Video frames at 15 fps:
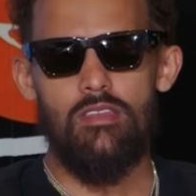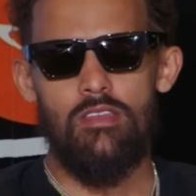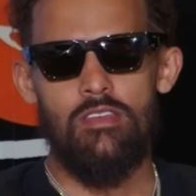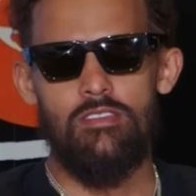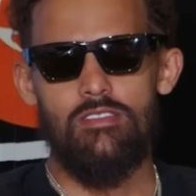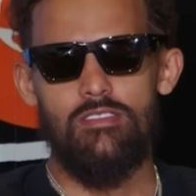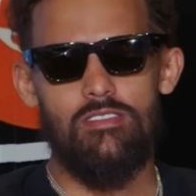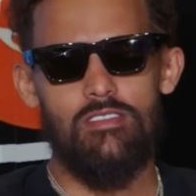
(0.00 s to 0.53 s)

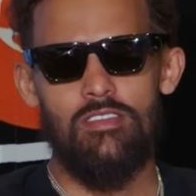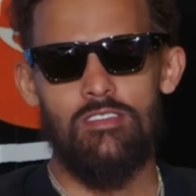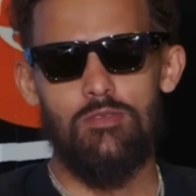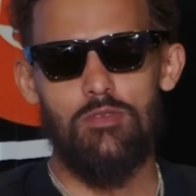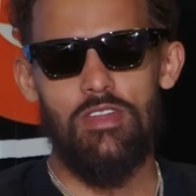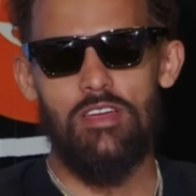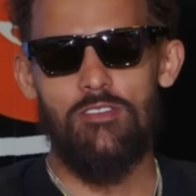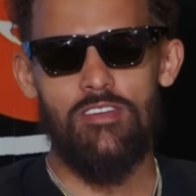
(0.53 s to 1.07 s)
it's
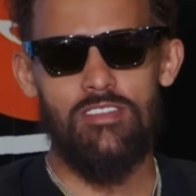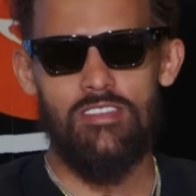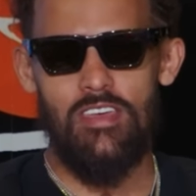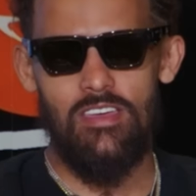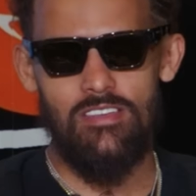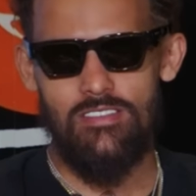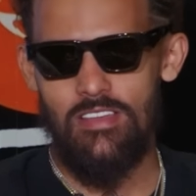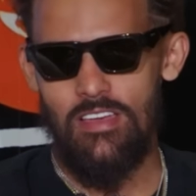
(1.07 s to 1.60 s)
whatever it
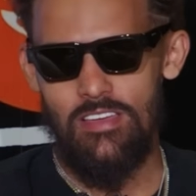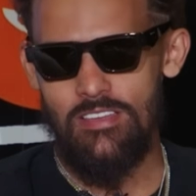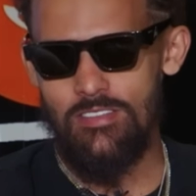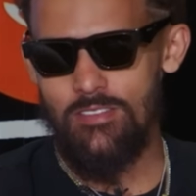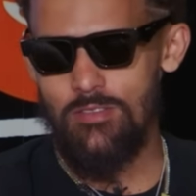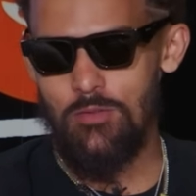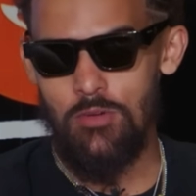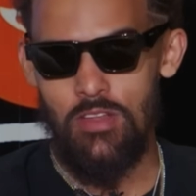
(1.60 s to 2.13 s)
takes. Like,
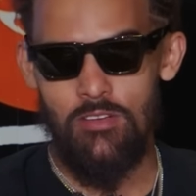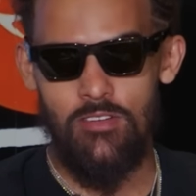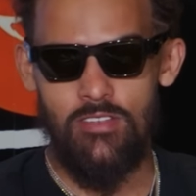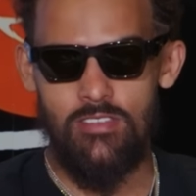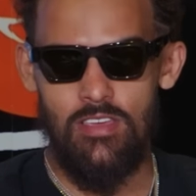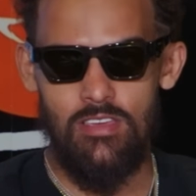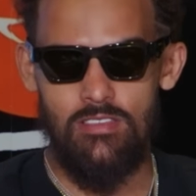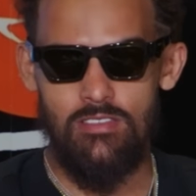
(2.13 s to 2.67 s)
it's whatever
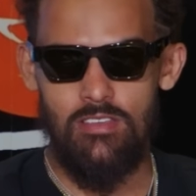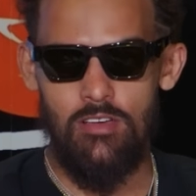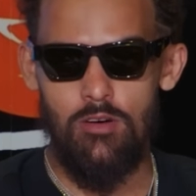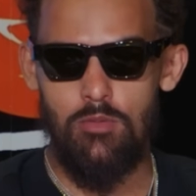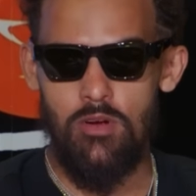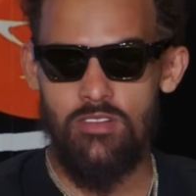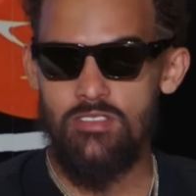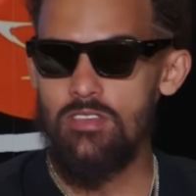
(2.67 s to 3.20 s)
it takes to
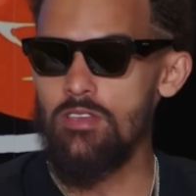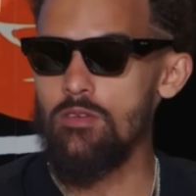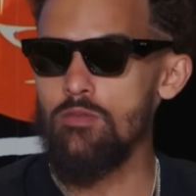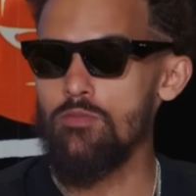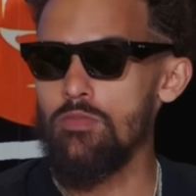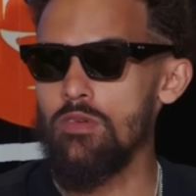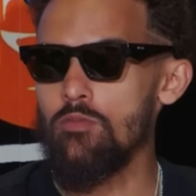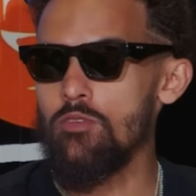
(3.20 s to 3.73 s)
help our
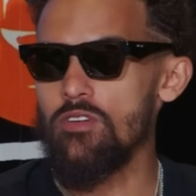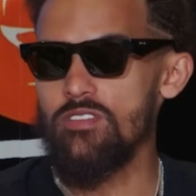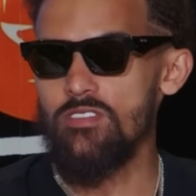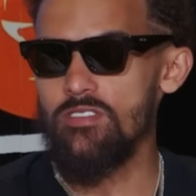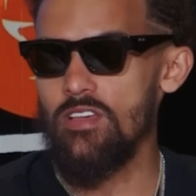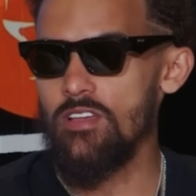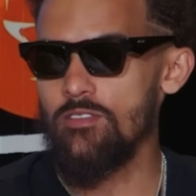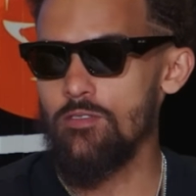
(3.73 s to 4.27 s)
team be more
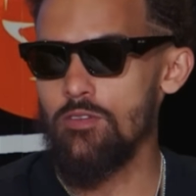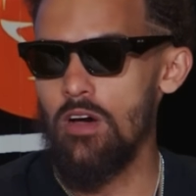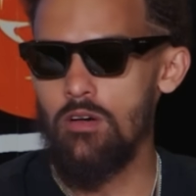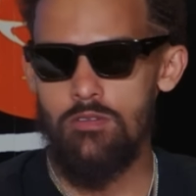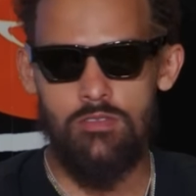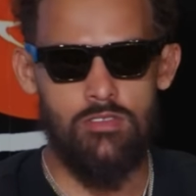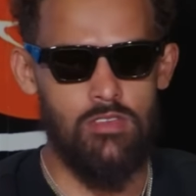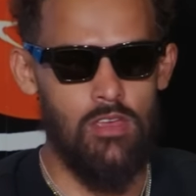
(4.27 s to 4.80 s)

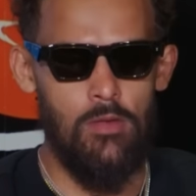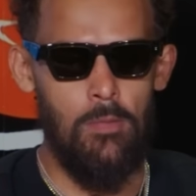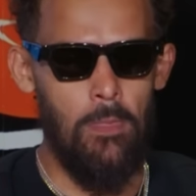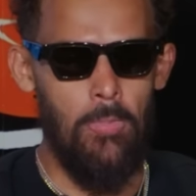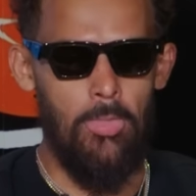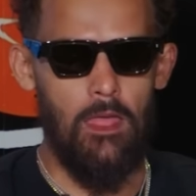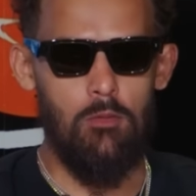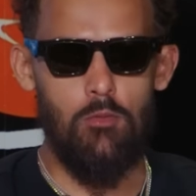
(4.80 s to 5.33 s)
successful.
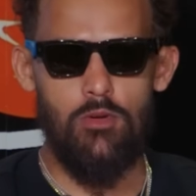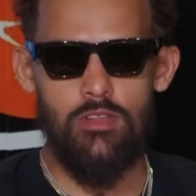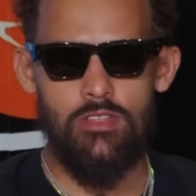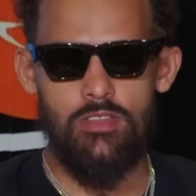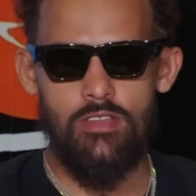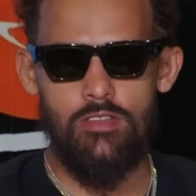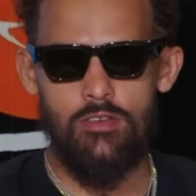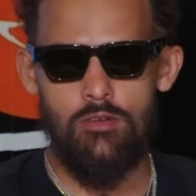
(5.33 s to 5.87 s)
I'm
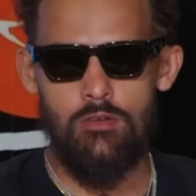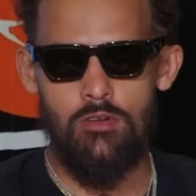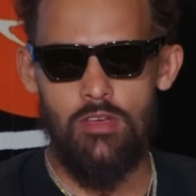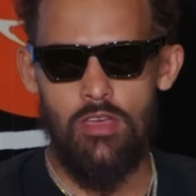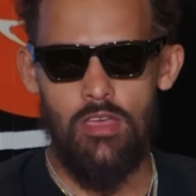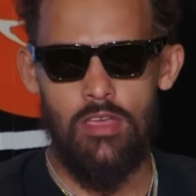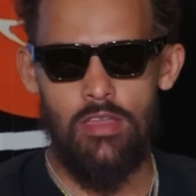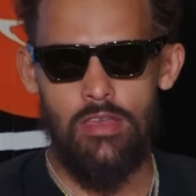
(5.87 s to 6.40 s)
willing to do,
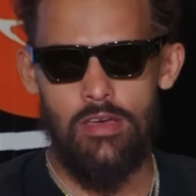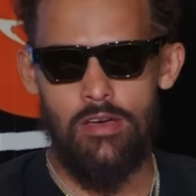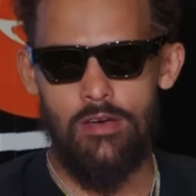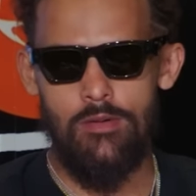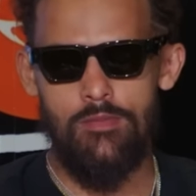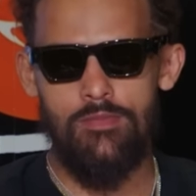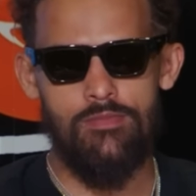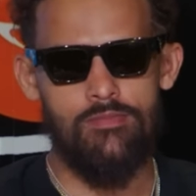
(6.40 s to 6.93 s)
and
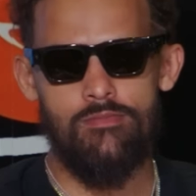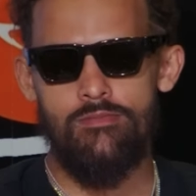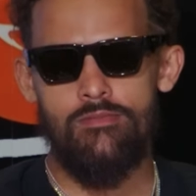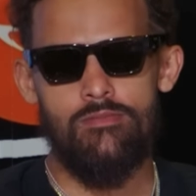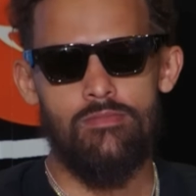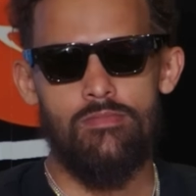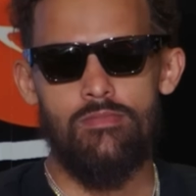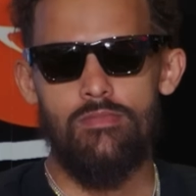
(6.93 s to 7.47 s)

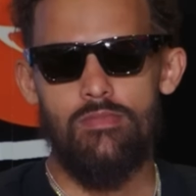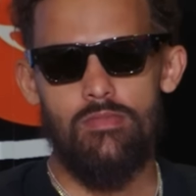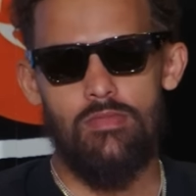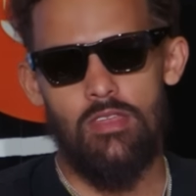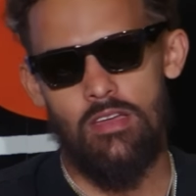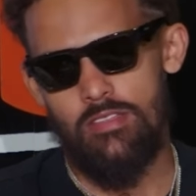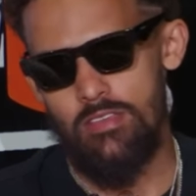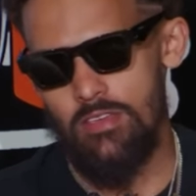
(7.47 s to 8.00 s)

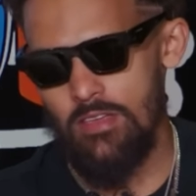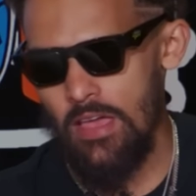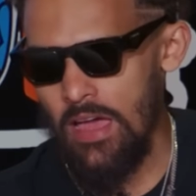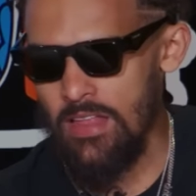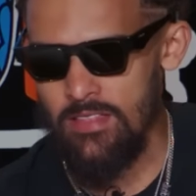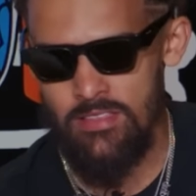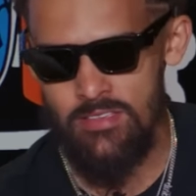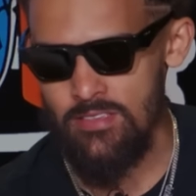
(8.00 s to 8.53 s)
I think
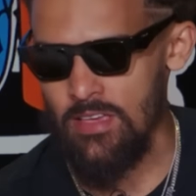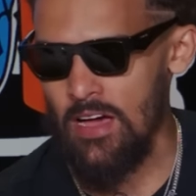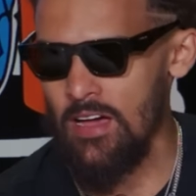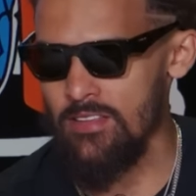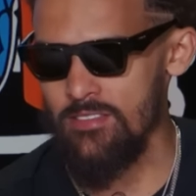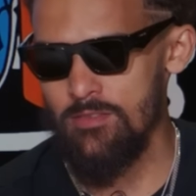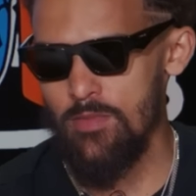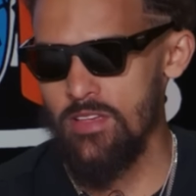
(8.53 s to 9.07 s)
adding these
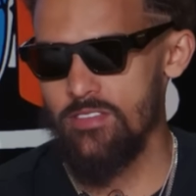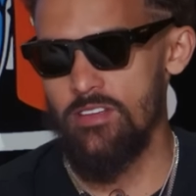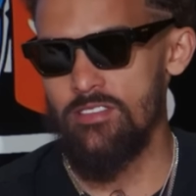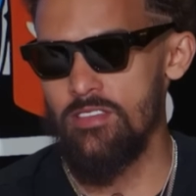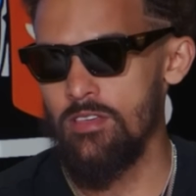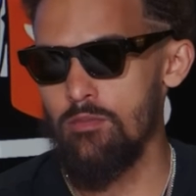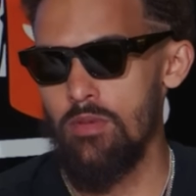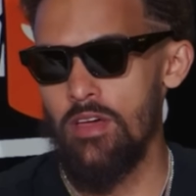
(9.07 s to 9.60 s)
guys just makes our
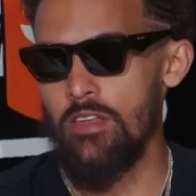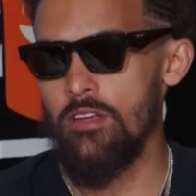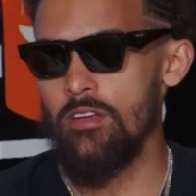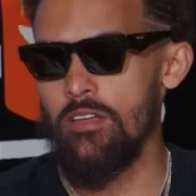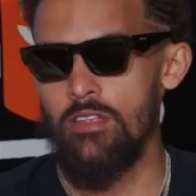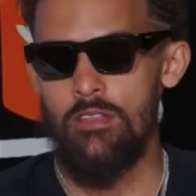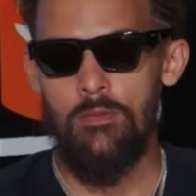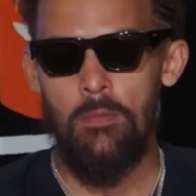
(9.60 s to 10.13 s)
team better,
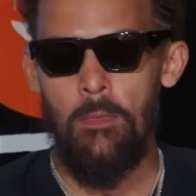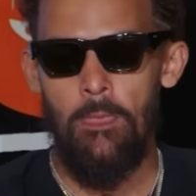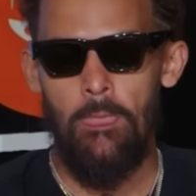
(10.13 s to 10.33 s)
and